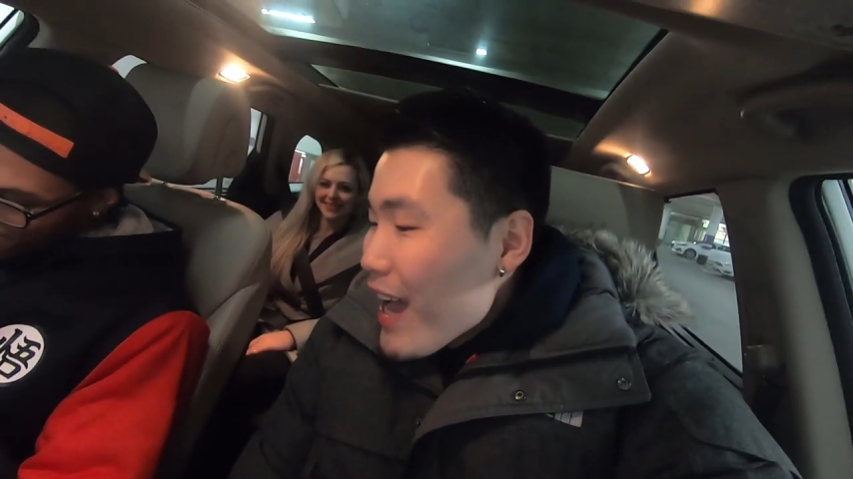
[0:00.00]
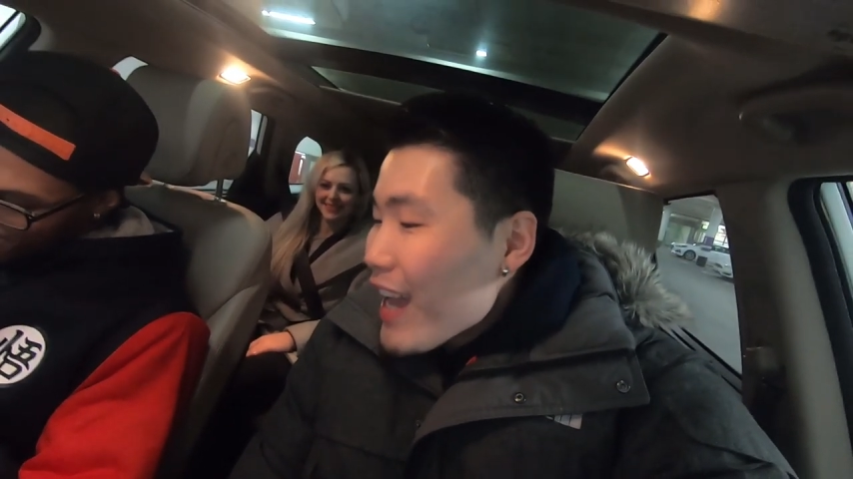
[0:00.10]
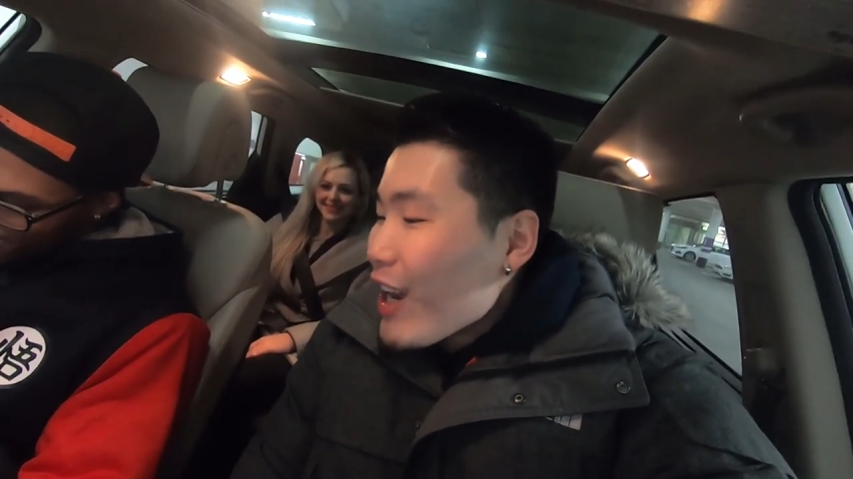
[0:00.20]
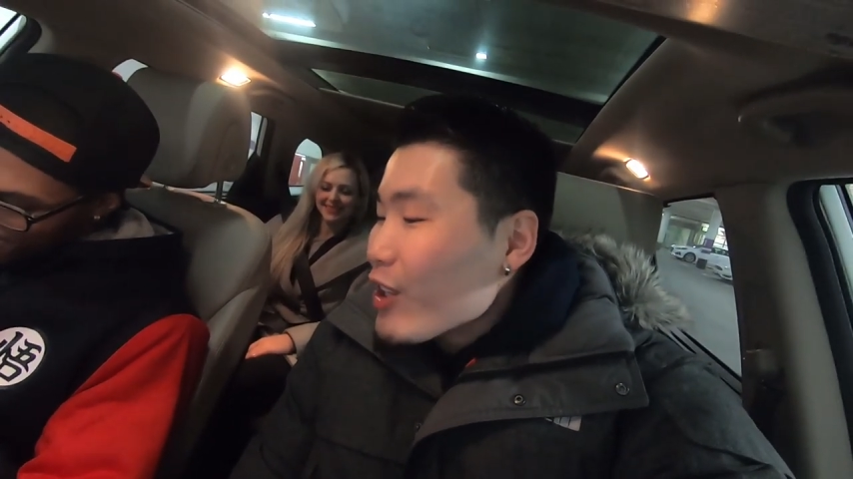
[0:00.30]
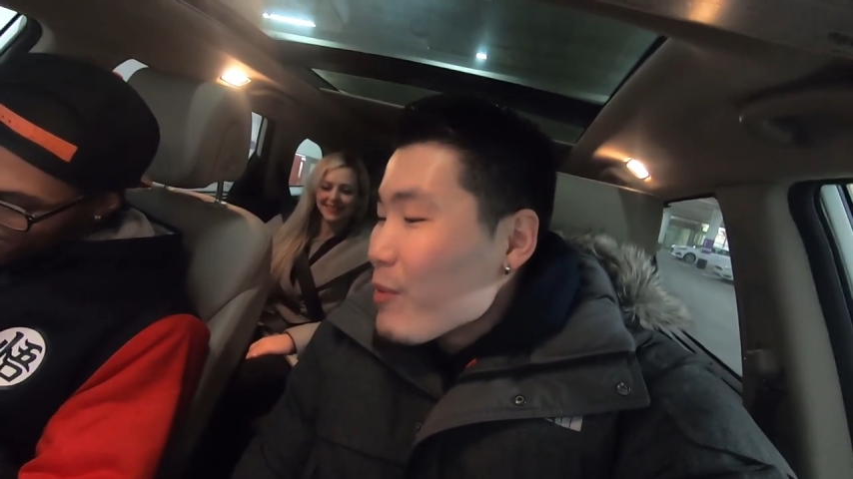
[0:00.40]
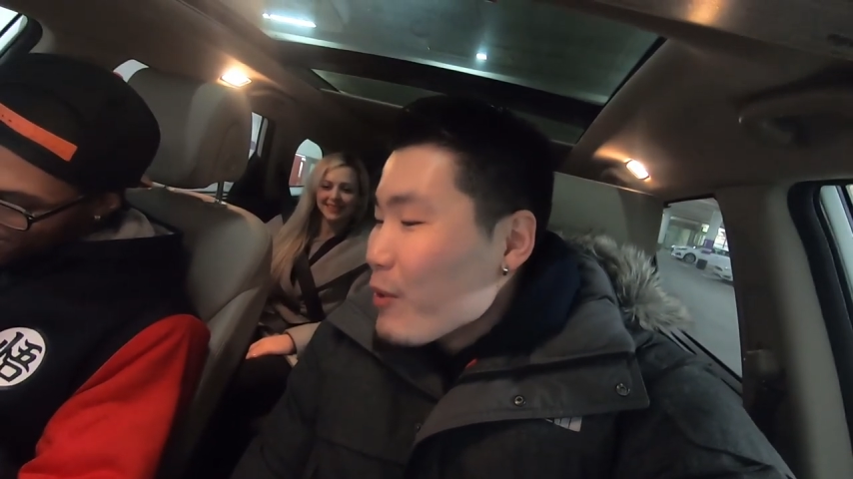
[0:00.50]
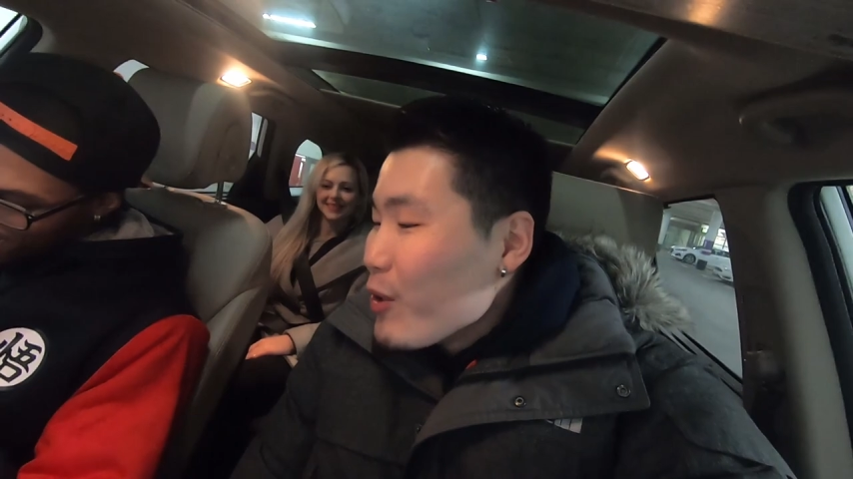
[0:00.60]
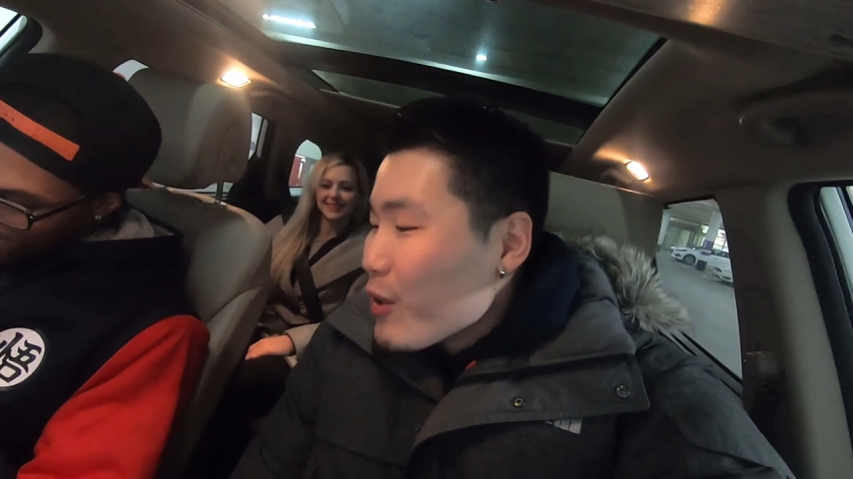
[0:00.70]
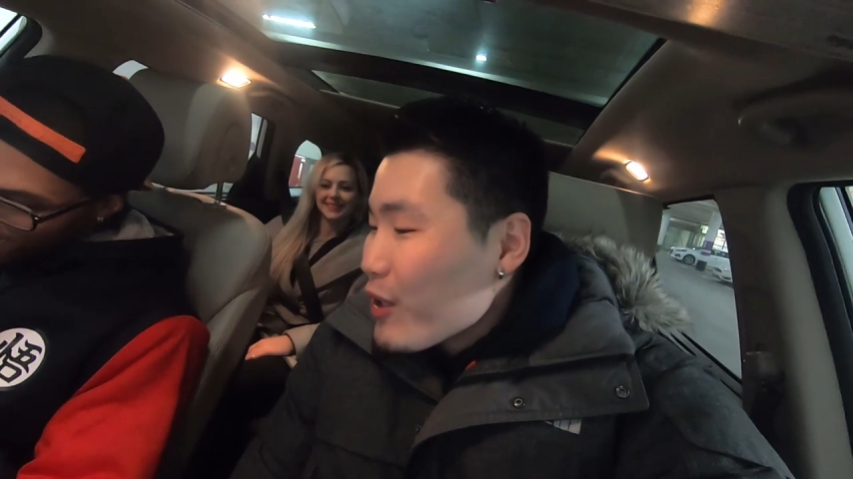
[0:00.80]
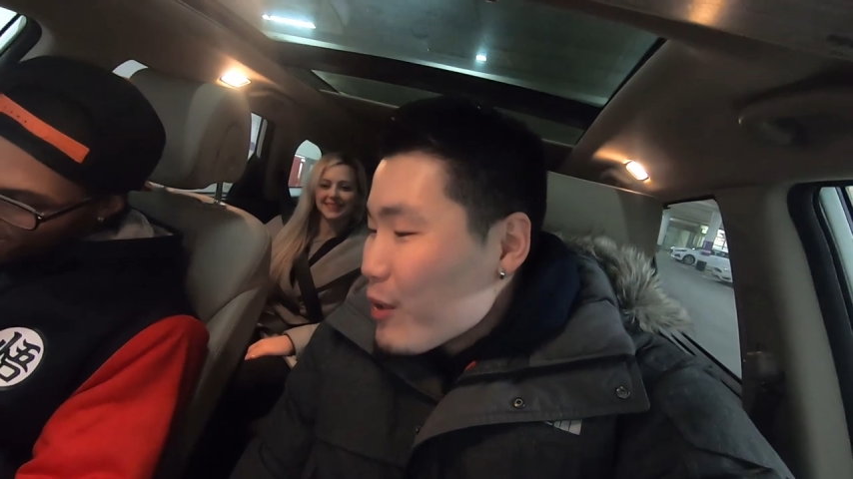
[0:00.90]
I called the
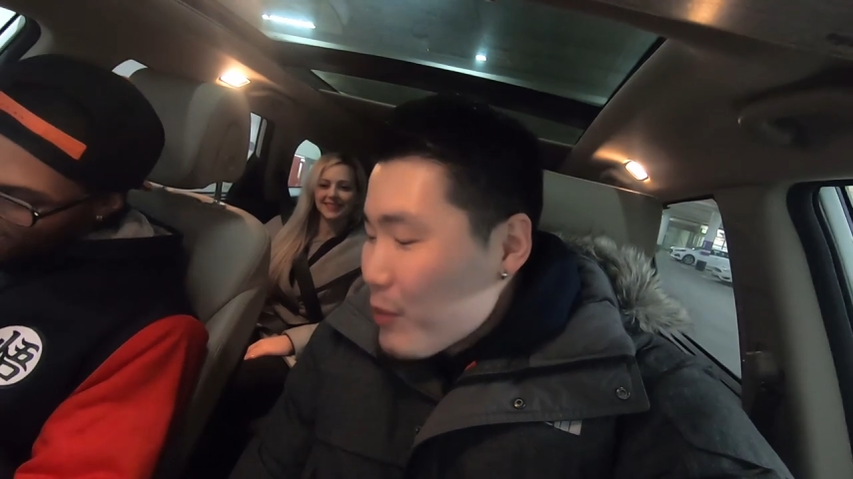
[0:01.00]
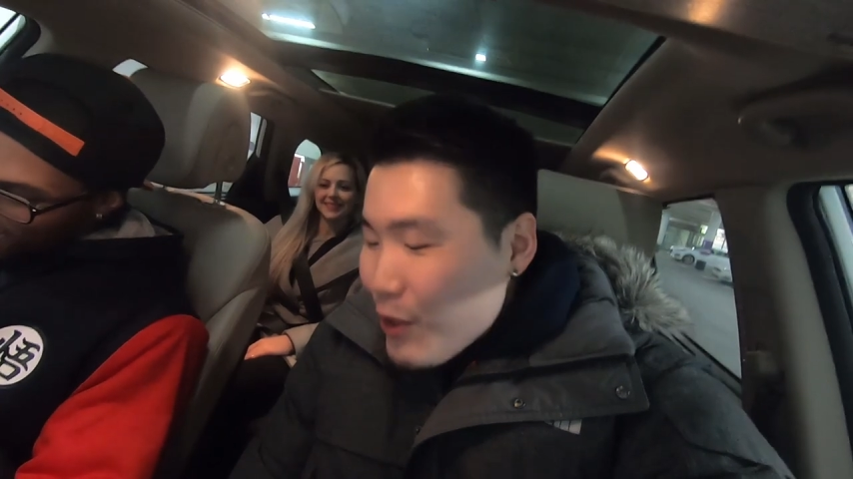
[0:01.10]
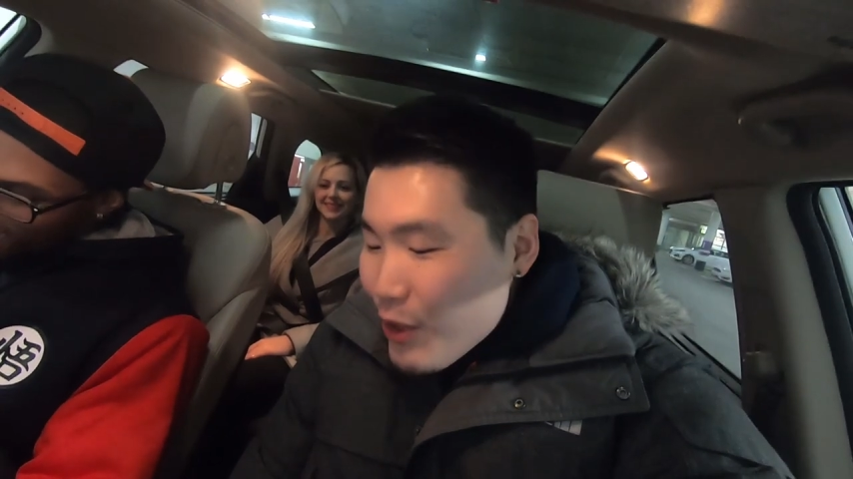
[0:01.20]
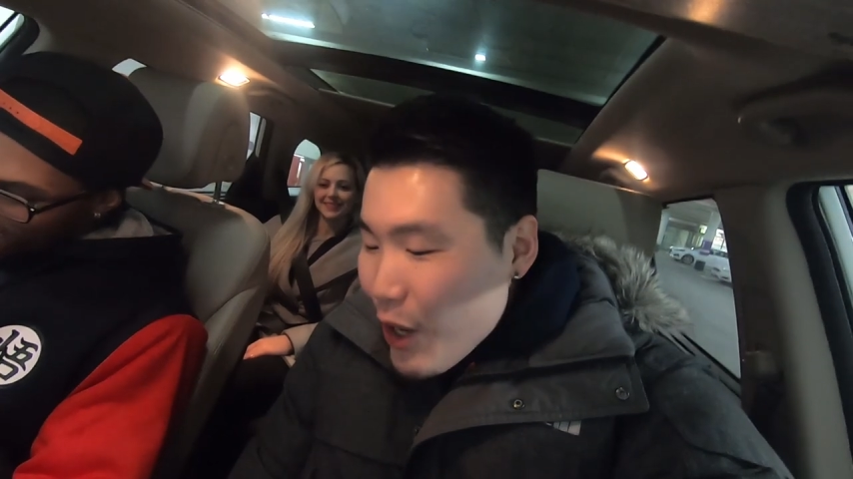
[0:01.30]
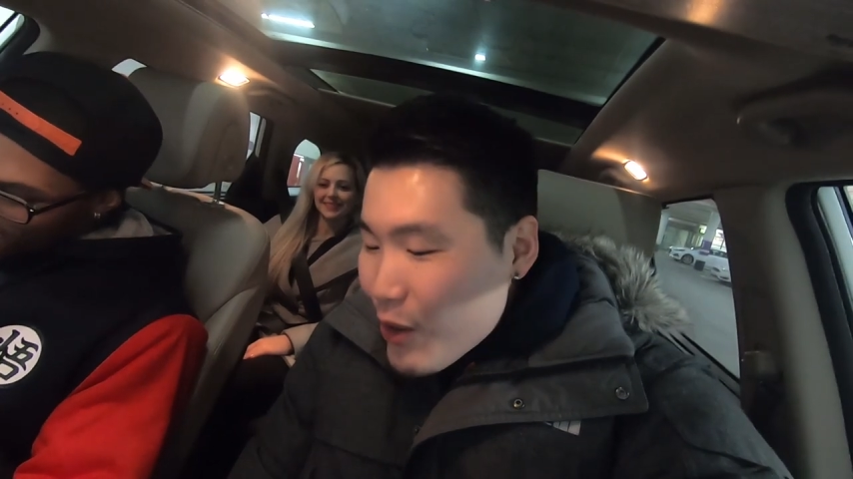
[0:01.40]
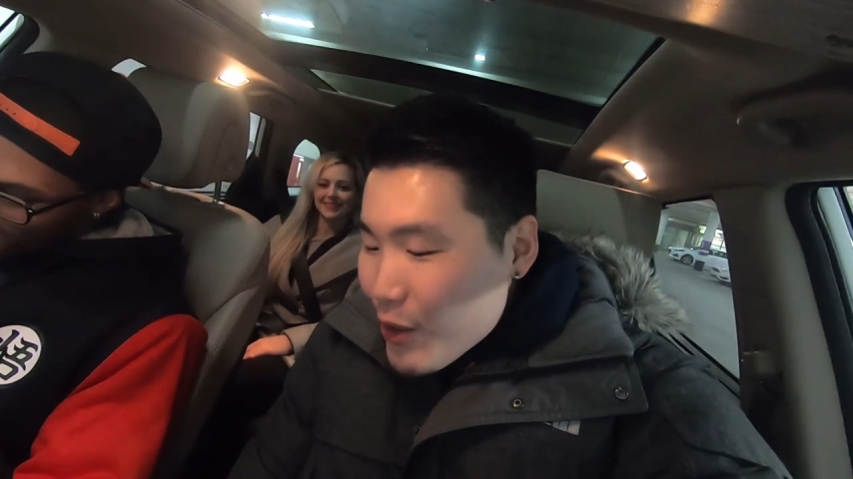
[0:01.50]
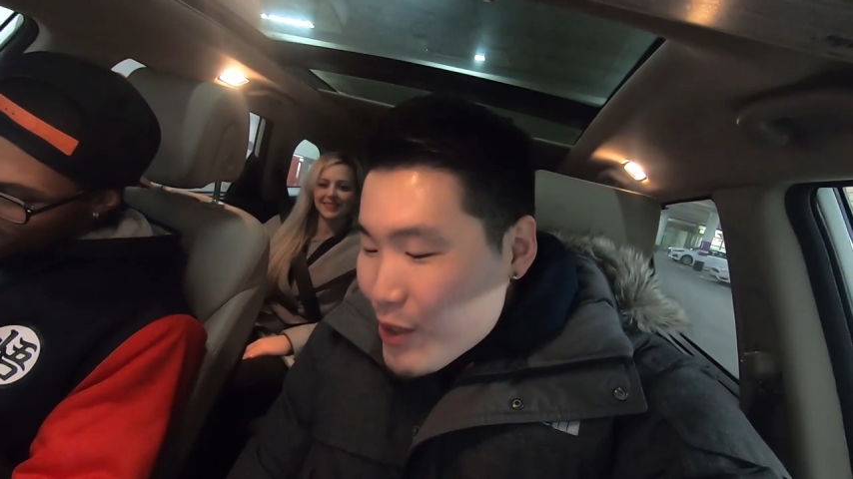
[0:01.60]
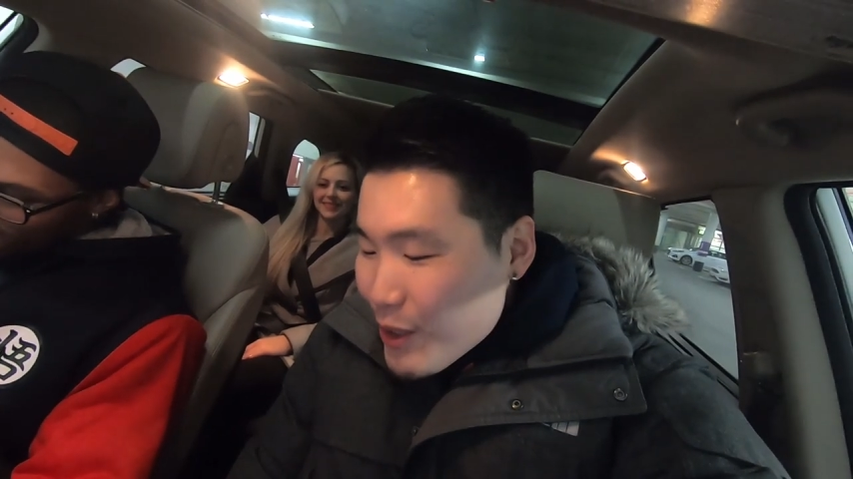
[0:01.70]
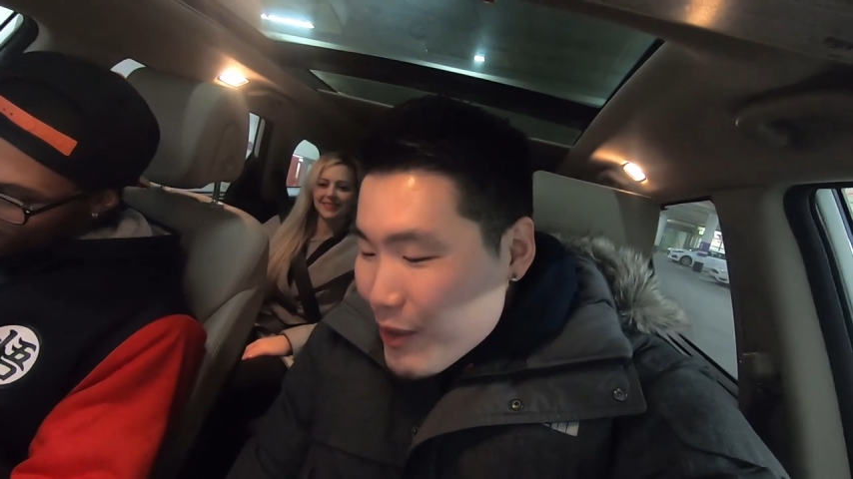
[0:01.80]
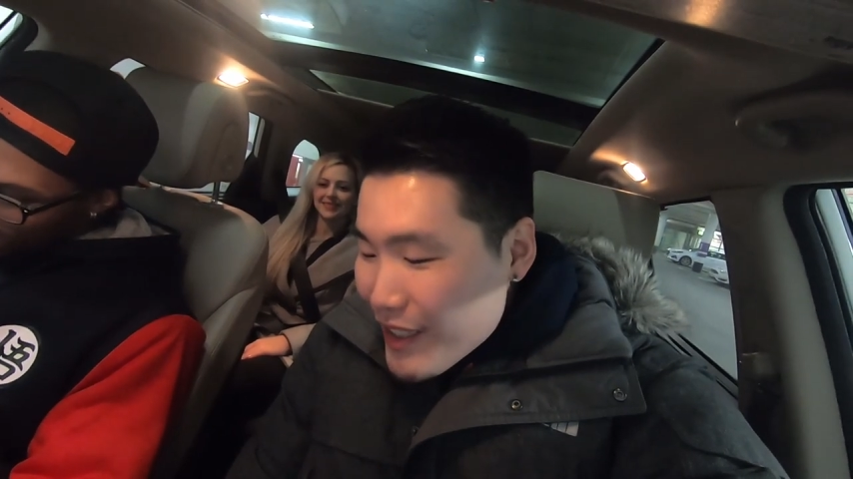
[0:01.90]
blue blue Goku
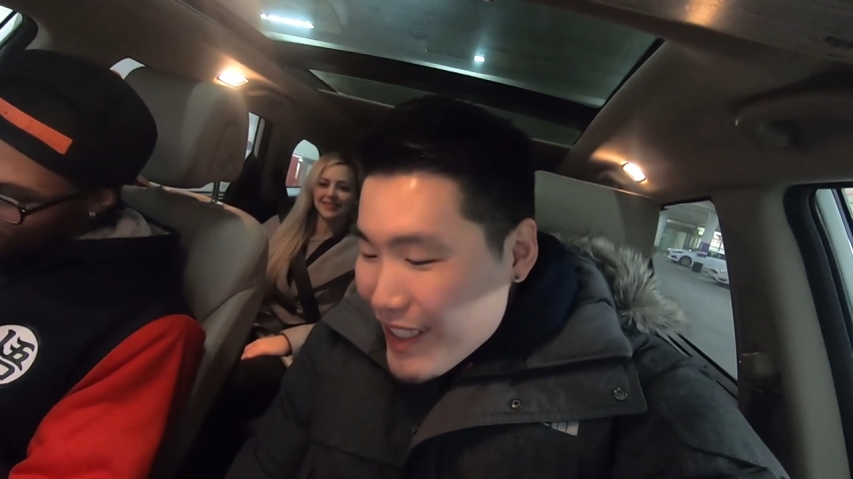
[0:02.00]
too.